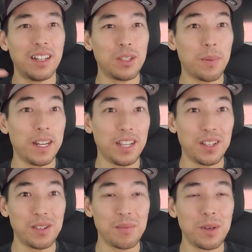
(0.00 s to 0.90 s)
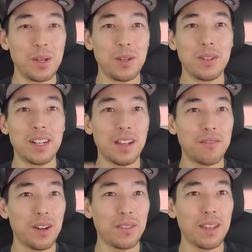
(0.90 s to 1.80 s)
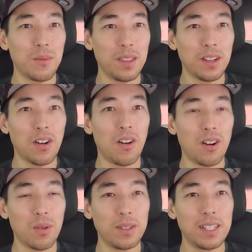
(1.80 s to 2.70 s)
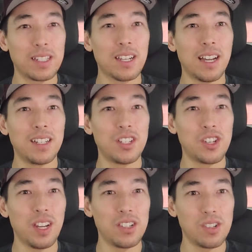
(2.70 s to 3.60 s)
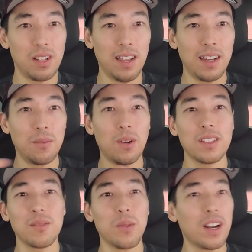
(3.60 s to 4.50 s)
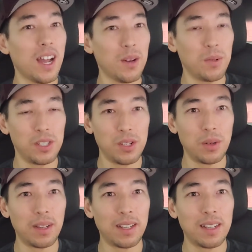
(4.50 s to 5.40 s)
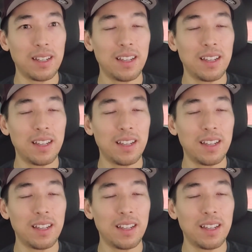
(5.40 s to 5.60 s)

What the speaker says: depending on your mood. And I felt that when the car would decide to change the lane, wasn't when I would do it.